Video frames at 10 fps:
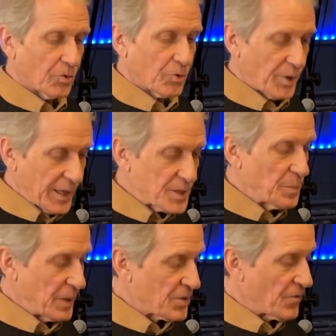
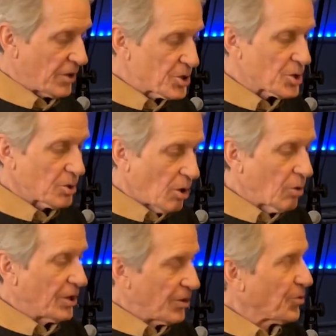transmits very
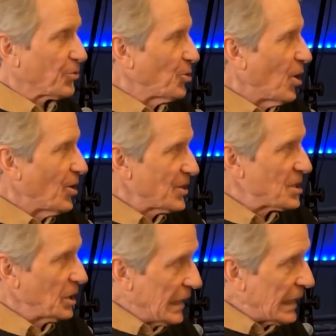slowly through all this
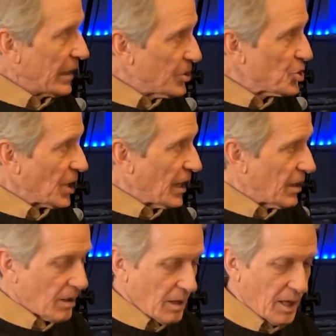linkage
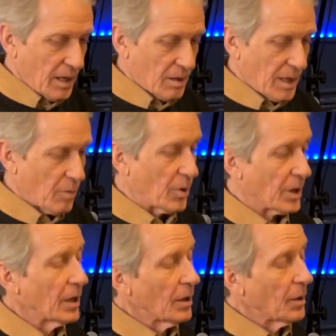and network.